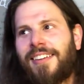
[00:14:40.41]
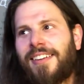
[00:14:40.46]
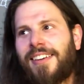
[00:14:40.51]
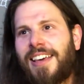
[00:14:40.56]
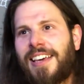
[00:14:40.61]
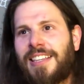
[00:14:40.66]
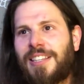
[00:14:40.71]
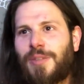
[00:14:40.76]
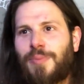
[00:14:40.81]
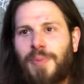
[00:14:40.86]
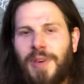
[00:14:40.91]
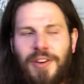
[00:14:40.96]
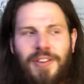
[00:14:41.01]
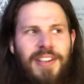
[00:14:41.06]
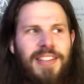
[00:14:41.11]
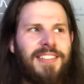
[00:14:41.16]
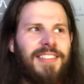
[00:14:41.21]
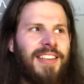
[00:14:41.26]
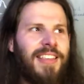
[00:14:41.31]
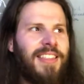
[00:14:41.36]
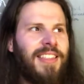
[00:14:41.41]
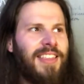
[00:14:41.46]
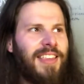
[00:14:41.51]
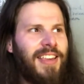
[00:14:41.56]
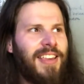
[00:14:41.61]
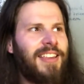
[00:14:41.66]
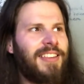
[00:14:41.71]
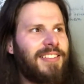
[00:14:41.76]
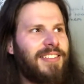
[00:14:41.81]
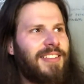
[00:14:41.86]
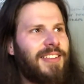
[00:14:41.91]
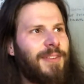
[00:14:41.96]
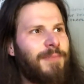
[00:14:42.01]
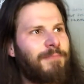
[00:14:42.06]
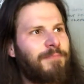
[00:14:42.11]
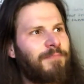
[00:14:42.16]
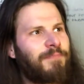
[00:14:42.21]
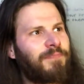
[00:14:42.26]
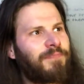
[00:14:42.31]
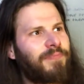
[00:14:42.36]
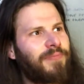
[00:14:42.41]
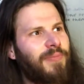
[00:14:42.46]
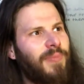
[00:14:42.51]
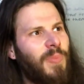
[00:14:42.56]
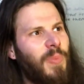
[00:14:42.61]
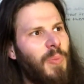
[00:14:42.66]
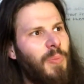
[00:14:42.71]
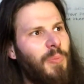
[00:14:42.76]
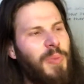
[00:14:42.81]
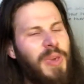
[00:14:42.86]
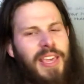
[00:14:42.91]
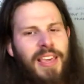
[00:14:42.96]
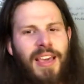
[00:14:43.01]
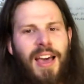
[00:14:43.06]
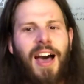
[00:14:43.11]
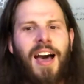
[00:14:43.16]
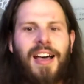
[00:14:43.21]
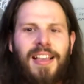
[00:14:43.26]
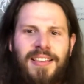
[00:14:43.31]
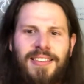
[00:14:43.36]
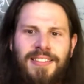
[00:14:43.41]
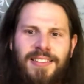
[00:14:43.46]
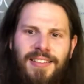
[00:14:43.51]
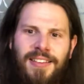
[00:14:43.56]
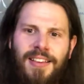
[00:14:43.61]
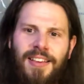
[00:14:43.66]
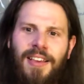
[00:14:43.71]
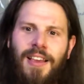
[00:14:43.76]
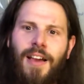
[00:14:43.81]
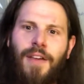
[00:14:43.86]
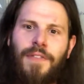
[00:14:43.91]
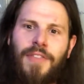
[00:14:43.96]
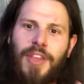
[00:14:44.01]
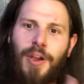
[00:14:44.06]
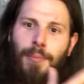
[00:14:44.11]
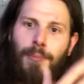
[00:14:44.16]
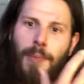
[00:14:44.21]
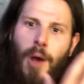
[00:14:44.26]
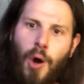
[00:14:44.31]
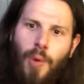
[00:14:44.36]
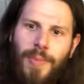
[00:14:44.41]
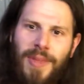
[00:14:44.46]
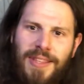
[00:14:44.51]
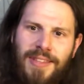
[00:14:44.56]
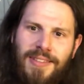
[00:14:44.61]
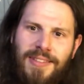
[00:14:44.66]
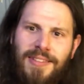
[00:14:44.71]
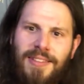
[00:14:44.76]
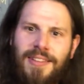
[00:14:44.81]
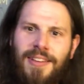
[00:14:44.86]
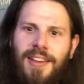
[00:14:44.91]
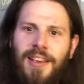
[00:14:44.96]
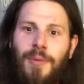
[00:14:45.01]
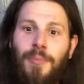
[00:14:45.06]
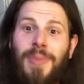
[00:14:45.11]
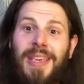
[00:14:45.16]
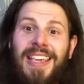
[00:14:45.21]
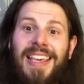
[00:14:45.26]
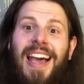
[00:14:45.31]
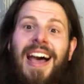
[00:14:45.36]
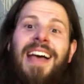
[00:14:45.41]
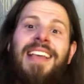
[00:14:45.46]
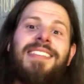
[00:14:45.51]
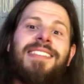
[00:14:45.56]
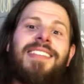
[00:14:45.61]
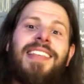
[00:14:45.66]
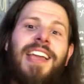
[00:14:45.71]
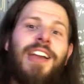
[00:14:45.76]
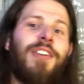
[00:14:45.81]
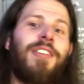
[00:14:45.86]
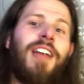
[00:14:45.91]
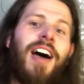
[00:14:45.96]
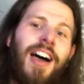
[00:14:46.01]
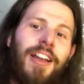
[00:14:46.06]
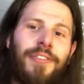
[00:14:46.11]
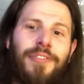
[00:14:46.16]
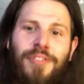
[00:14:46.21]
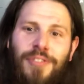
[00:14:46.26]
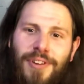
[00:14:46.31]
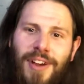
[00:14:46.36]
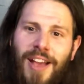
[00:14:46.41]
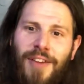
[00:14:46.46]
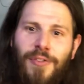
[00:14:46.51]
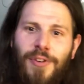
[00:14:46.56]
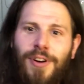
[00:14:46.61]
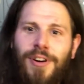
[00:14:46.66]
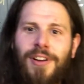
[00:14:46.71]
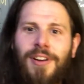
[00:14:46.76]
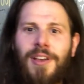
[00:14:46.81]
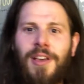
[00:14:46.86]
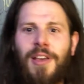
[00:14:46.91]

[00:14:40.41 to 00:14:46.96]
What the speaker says: experiencing things because of their moments, because they are not forever,